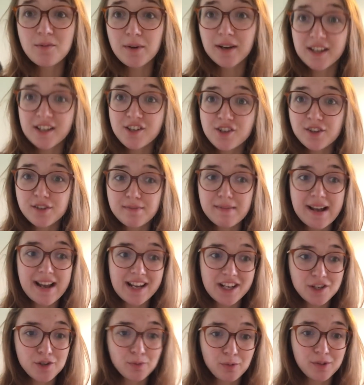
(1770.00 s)
we're going to do some
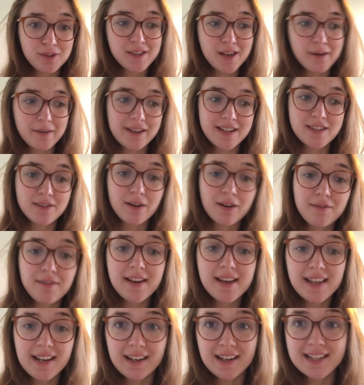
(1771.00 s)
actual sewing. So I
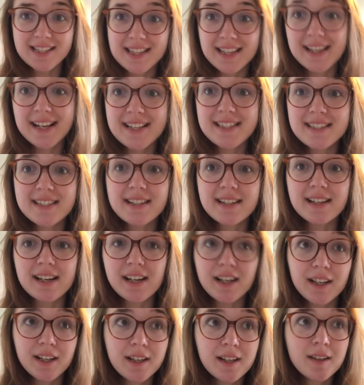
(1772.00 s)
realised that
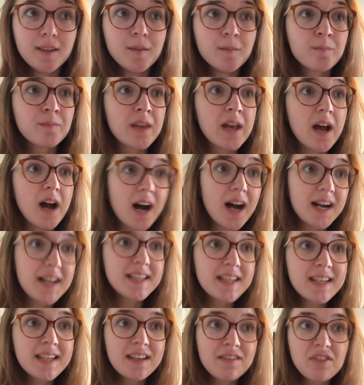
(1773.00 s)
yesterday I
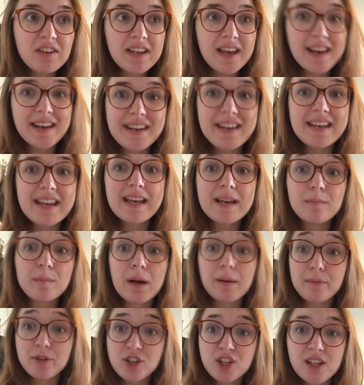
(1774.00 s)
didn't even get near
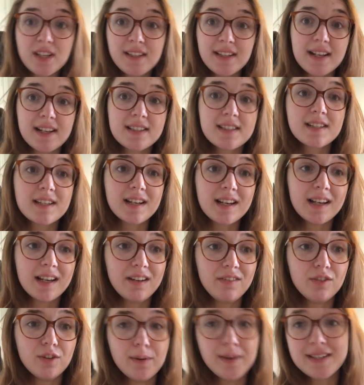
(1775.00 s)
my machine yesterday,
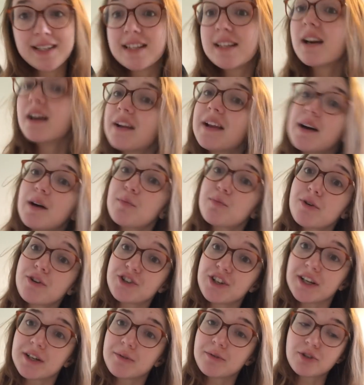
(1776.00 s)
even though I did cut out a
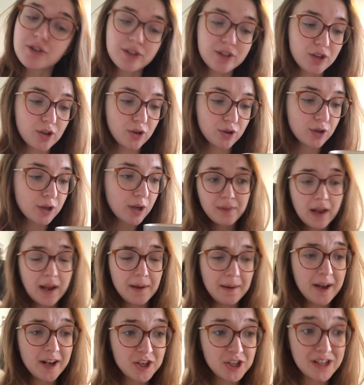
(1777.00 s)
project, which is good. I'm
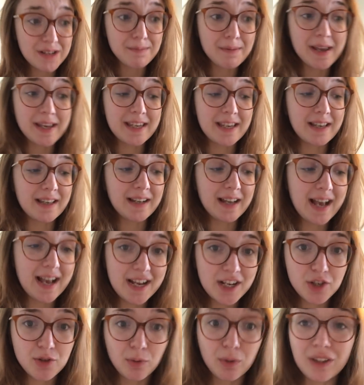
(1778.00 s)
actually making an
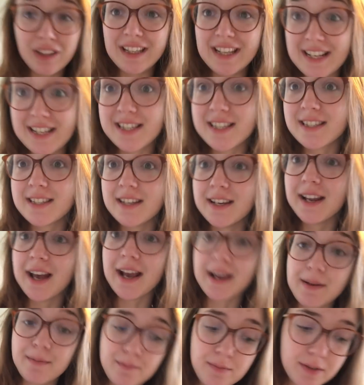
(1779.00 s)
actual list
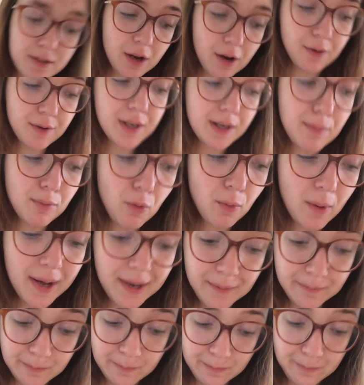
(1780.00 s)
today. So, number
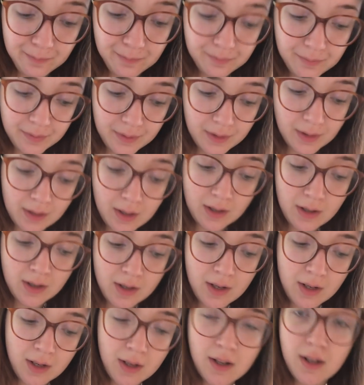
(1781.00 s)
one,
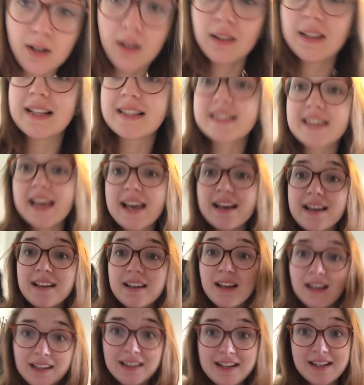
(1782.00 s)
let's get
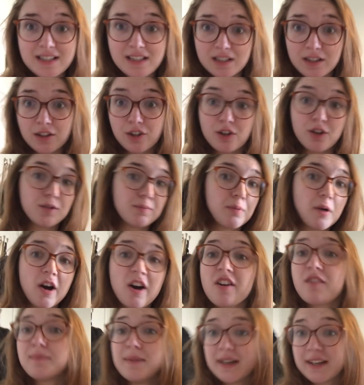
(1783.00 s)
at least a good
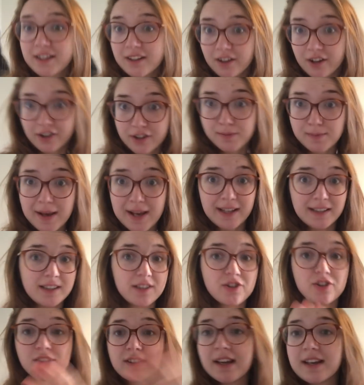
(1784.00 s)
part of my culottes made.
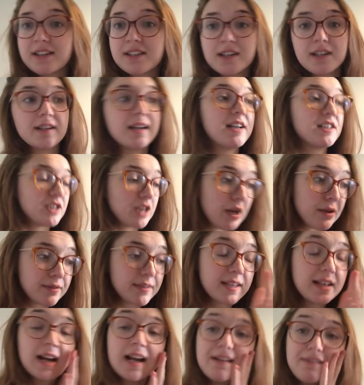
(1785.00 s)
Let's just get done. I don't
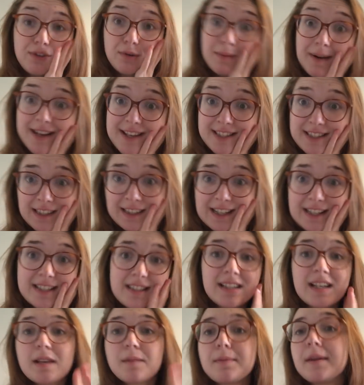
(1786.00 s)
think I have the waist
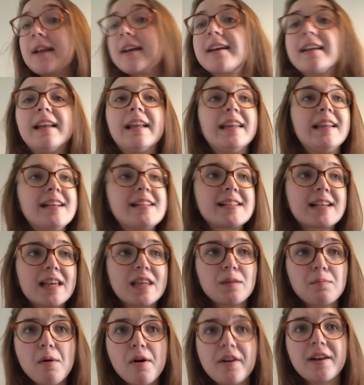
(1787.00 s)
elastic, but I can at least get
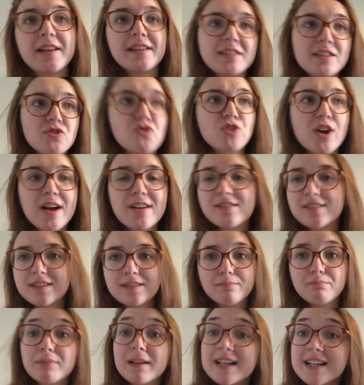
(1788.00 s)
the pockets and trousers
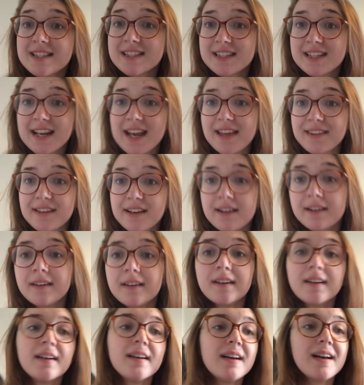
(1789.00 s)
and pleats together,
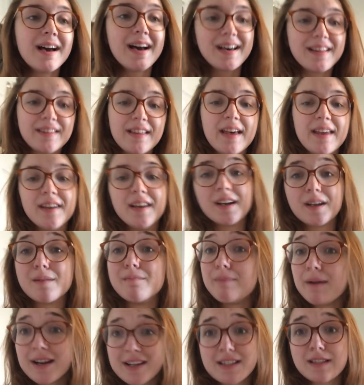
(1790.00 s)
and then I can
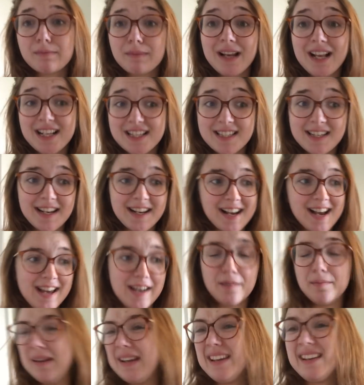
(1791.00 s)
buy some elastic,
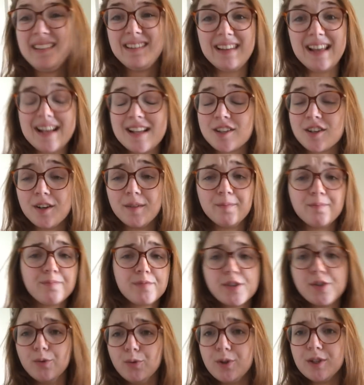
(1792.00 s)
and a bit later,
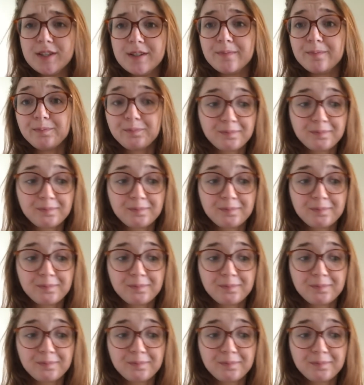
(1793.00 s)
sorted.